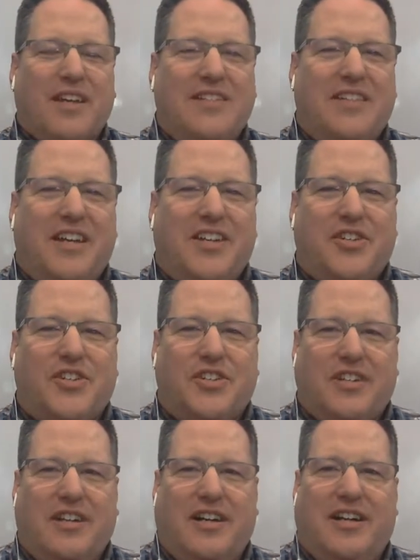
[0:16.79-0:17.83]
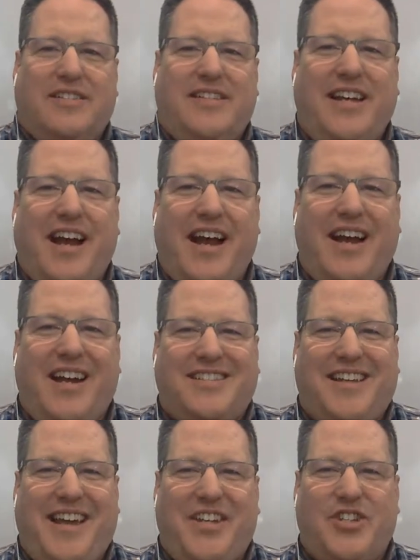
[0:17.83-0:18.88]
TISH,
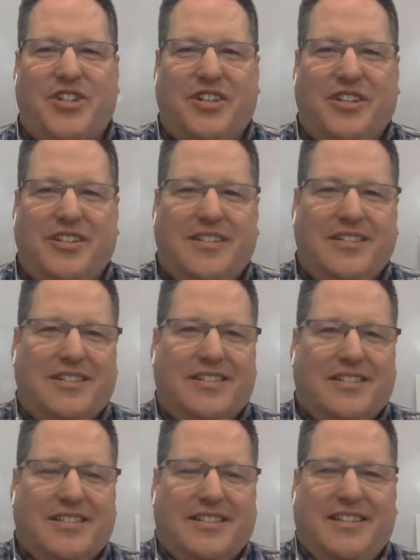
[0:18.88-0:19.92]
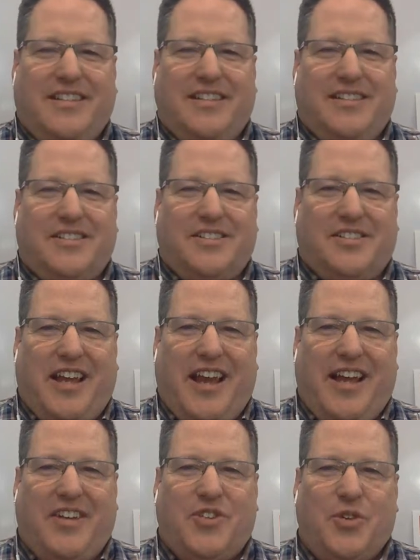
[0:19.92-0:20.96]
T-I-S-H, is
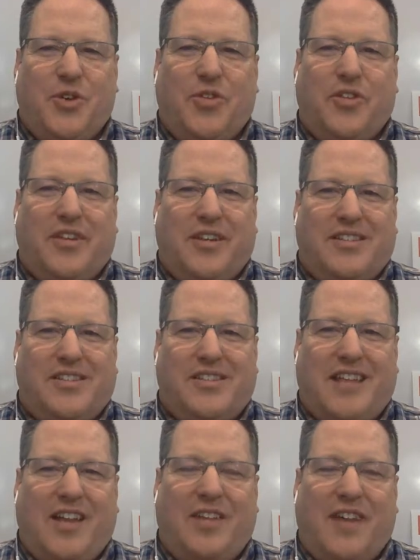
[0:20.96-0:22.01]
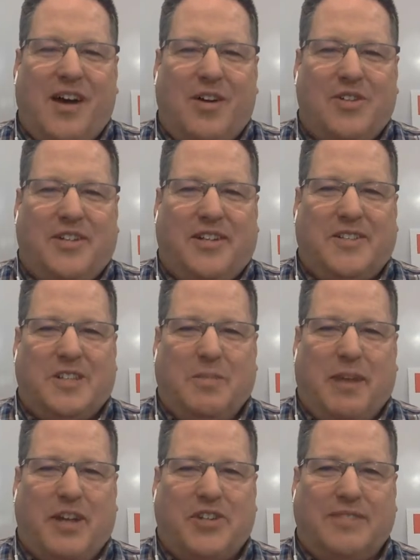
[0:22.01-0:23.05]
a truth in sale of housing
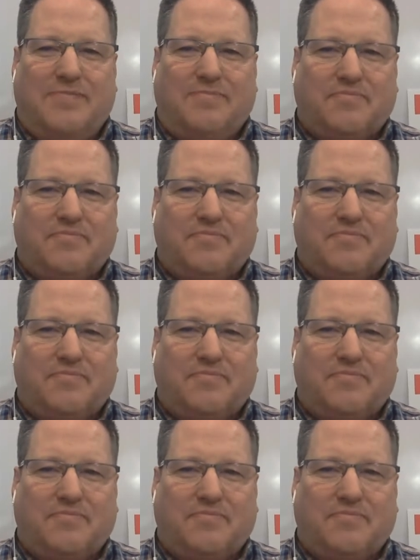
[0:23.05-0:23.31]
inspection.